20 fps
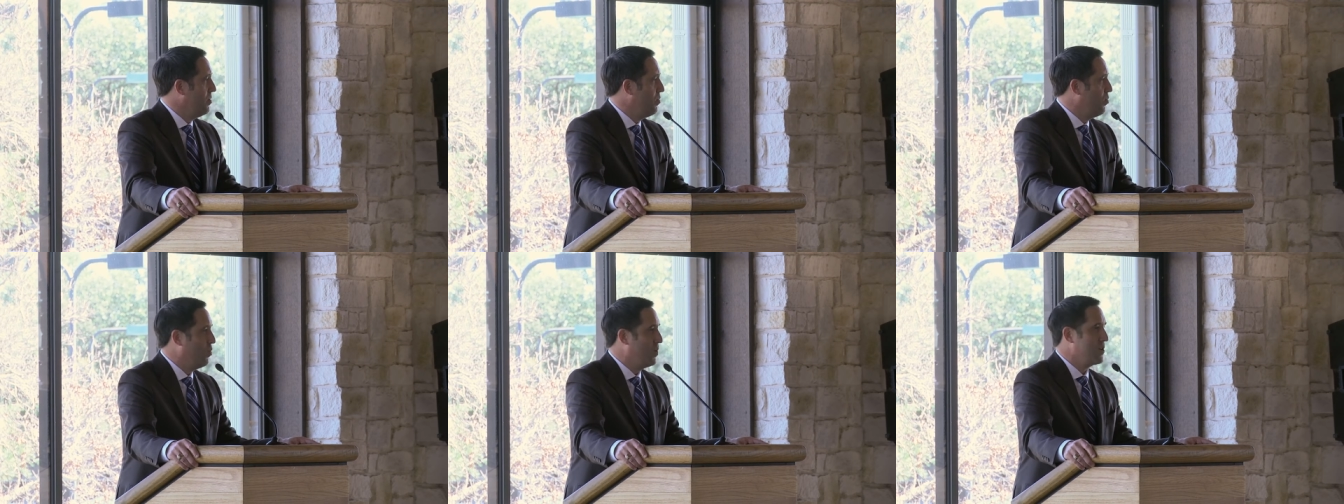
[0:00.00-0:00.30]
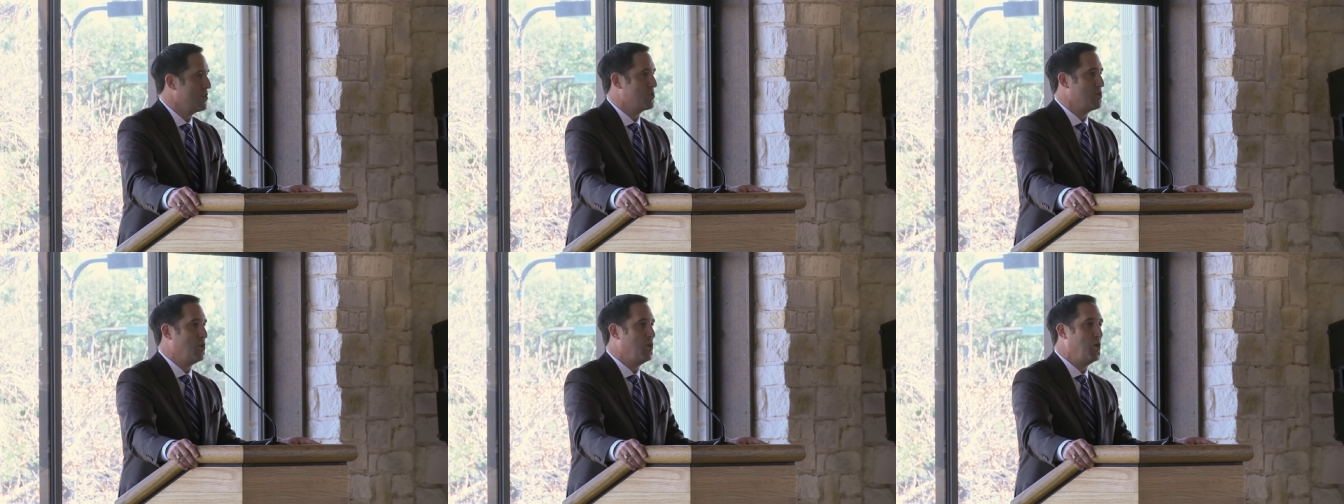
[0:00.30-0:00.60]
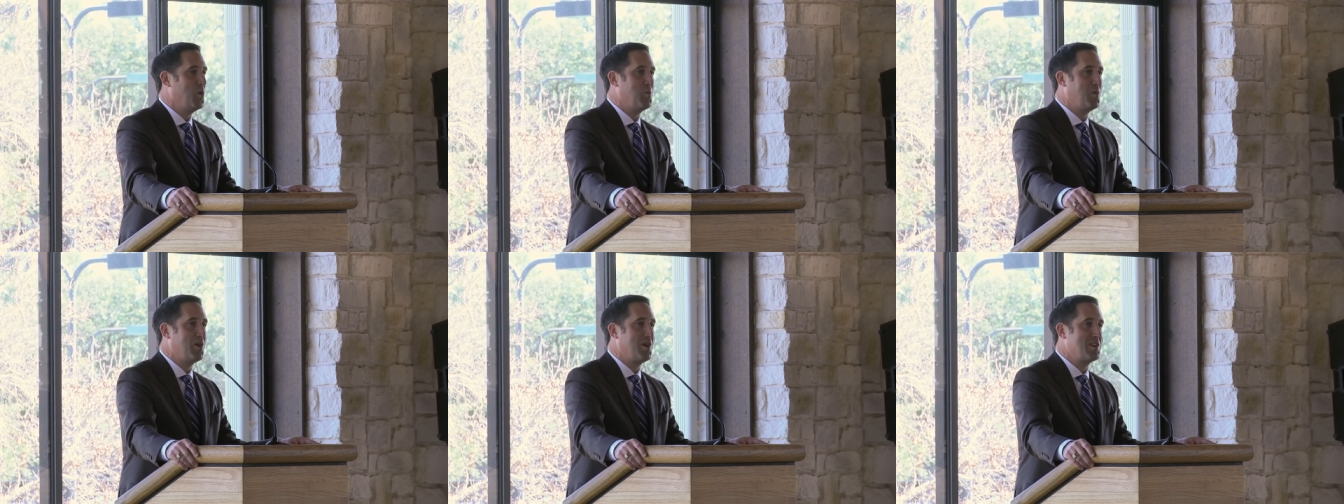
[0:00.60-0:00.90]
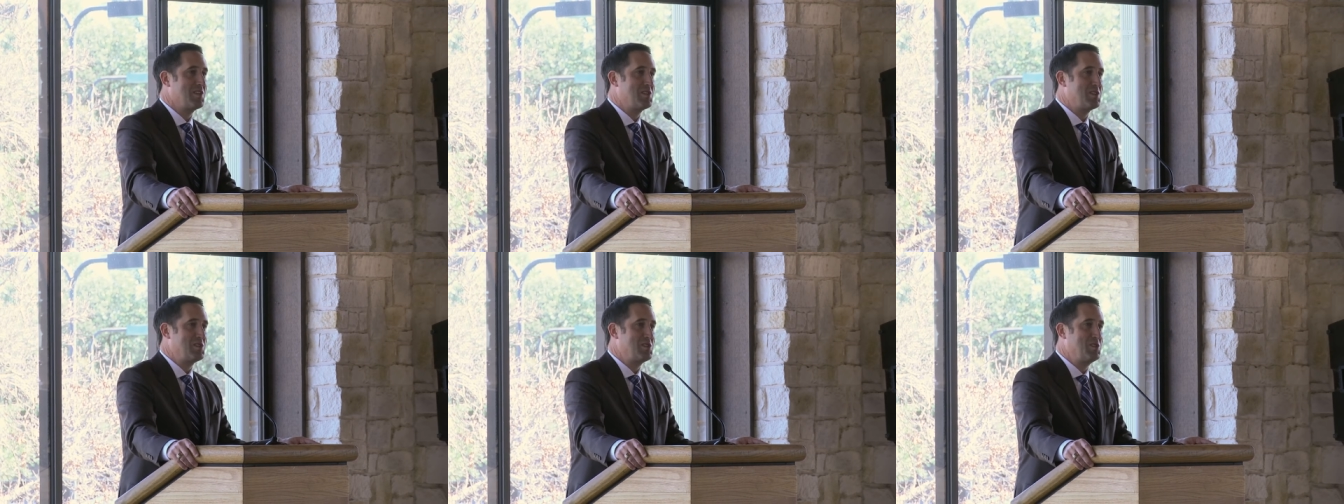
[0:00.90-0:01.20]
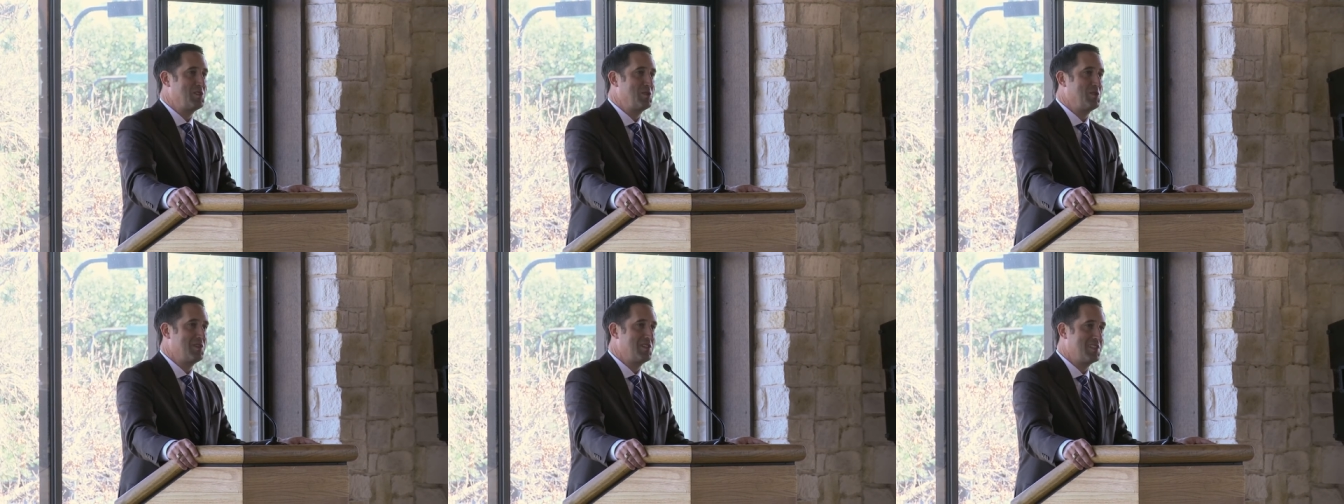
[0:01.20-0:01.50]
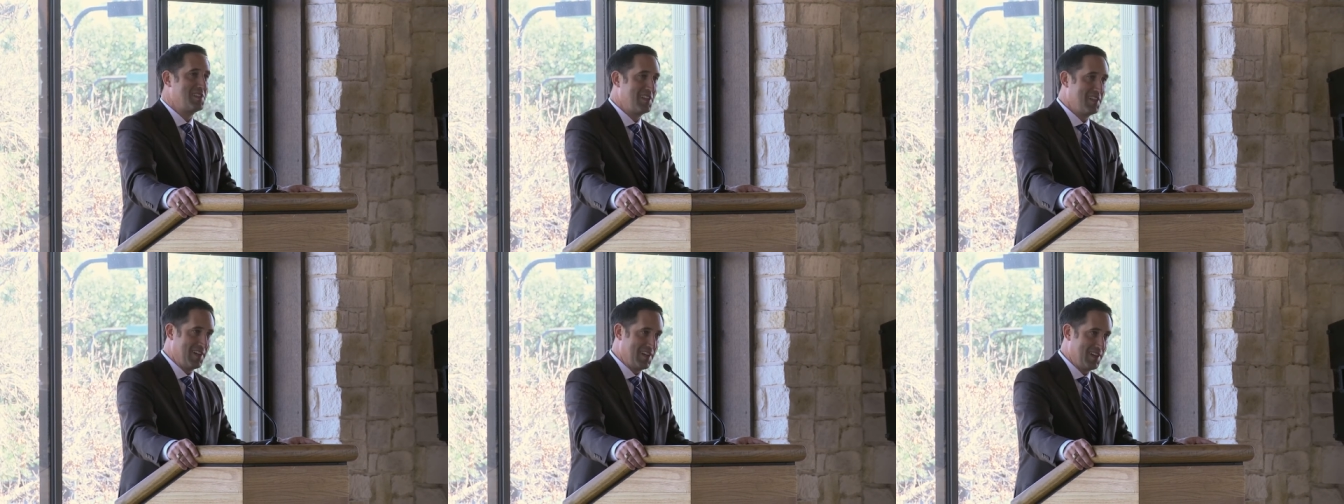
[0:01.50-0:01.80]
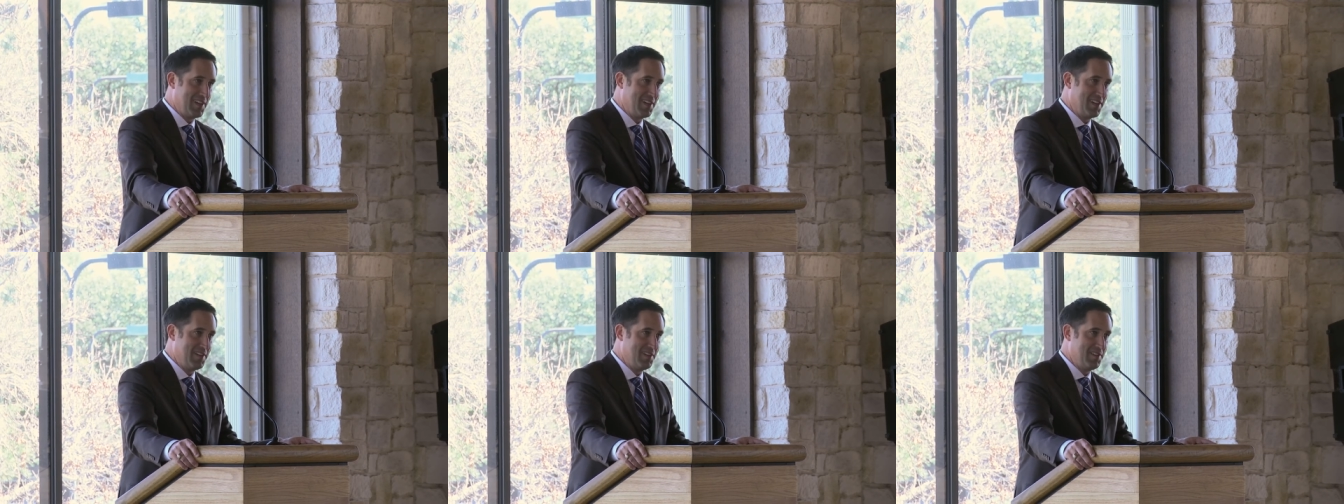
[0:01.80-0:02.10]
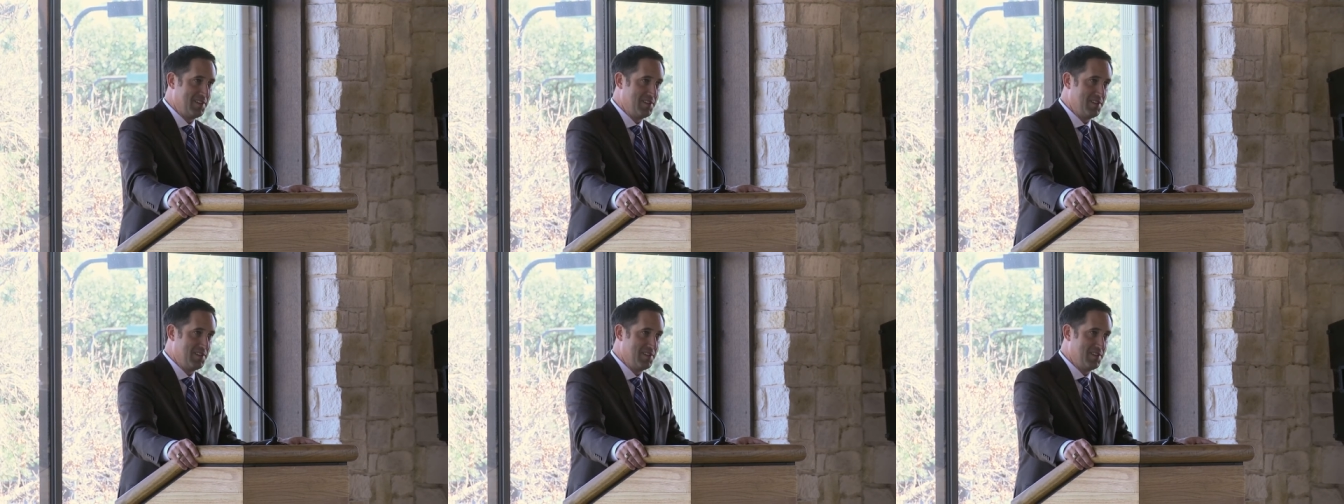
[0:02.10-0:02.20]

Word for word: what is oil prices doing today?